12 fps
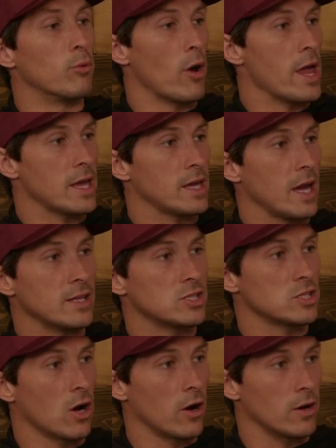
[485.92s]
a break and
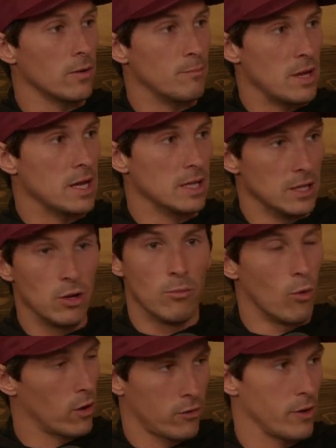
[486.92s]
start being a little
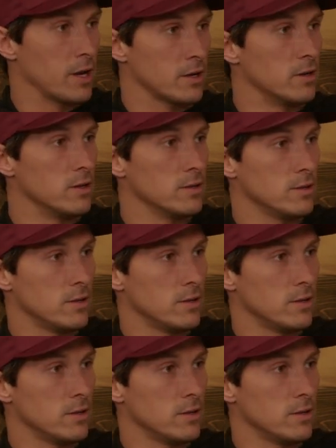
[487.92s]
more critical.